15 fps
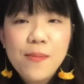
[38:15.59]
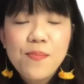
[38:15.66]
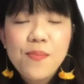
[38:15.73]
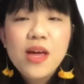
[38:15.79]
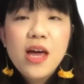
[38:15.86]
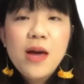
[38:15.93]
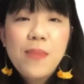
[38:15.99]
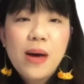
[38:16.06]

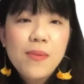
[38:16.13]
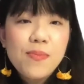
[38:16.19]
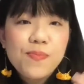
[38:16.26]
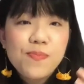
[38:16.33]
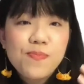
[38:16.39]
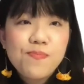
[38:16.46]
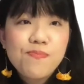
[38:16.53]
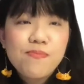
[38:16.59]
But
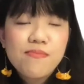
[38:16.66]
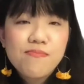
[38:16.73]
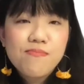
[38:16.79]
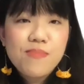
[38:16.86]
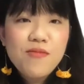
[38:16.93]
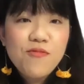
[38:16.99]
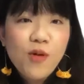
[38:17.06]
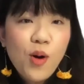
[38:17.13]

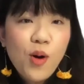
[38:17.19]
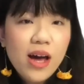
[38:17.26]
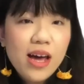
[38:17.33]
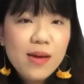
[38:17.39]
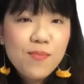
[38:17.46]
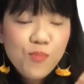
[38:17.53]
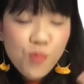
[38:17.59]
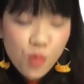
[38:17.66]
before I
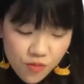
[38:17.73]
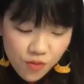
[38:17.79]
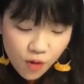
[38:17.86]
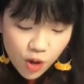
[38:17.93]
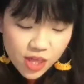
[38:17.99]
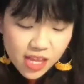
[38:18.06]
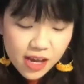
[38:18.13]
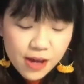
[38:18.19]
move
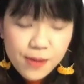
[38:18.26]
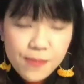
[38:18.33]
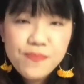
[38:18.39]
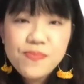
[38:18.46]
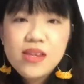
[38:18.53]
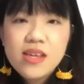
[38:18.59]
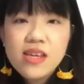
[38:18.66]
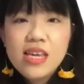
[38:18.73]
on,
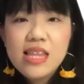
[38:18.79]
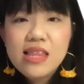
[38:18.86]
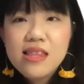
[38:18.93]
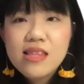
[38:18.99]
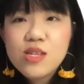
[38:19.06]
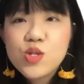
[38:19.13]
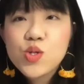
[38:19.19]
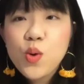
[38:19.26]

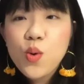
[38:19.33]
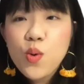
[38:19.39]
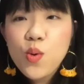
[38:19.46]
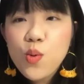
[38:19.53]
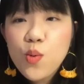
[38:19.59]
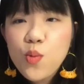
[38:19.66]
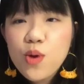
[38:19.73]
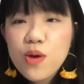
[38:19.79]

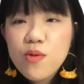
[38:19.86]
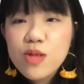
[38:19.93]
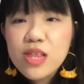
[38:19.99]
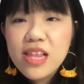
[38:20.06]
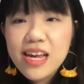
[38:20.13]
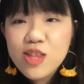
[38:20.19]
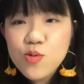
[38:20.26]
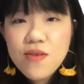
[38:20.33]
so we would
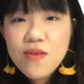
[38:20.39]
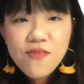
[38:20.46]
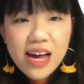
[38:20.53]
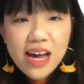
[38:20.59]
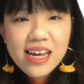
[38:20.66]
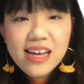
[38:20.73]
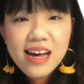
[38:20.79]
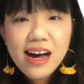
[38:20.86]
like to
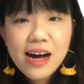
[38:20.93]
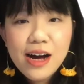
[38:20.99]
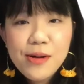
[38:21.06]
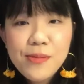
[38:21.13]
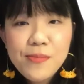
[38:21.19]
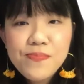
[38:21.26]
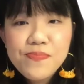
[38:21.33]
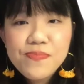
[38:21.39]
invite
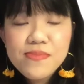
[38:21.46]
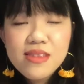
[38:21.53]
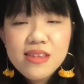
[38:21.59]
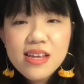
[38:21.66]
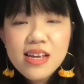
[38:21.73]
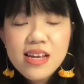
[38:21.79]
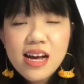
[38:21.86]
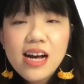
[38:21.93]

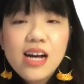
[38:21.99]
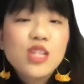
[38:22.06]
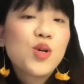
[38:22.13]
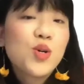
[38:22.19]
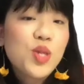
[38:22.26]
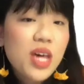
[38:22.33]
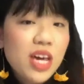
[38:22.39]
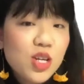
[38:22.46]

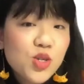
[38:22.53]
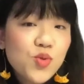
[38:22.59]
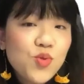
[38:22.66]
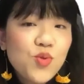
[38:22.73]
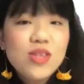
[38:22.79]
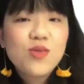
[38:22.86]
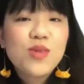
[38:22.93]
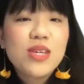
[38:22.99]
Dr. Andrew
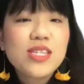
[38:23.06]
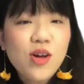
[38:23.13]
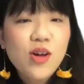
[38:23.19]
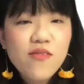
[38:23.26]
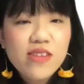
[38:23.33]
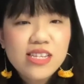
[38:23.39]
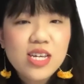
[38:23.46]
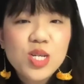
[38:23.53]
into this
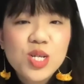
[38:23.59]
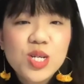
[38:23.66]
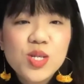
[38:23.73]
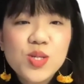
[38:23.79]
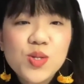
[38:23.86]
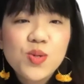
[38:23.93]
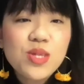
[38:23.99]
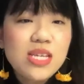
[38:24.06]
conversation.
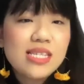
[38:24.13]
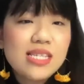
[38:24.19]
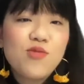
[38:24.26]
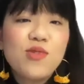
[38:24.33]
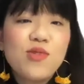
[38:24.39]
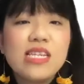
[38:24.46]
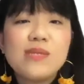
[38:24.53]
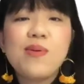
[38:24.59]
So during
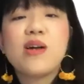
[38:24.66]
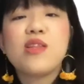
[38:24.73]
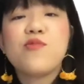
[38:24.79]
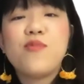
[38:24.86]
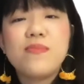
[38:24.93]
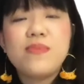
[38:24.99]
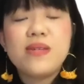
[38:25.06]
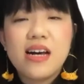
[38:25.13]
this part of the
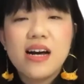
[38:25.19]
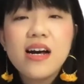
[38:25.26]
webinar,